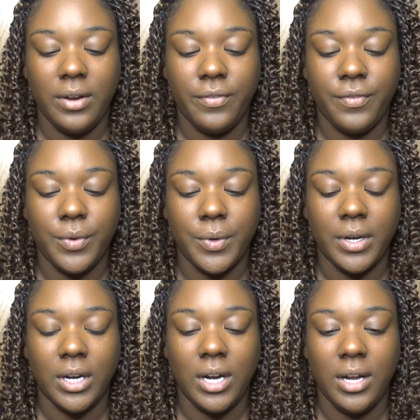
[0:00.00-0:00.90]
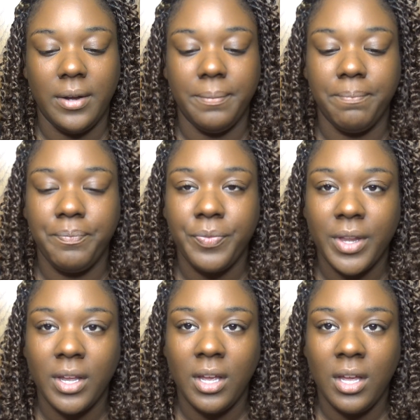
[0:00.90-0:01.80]
for
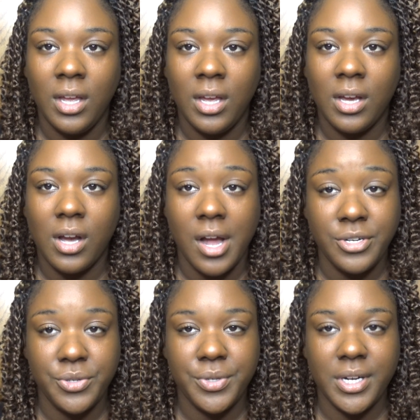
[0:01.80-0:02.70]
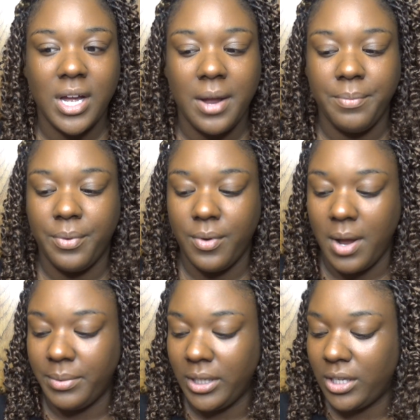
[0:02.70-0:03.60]
contouring, I
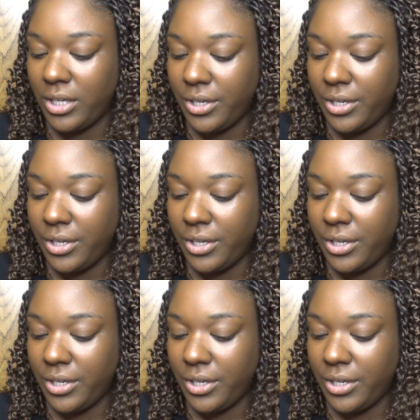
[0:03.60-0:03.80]
probably could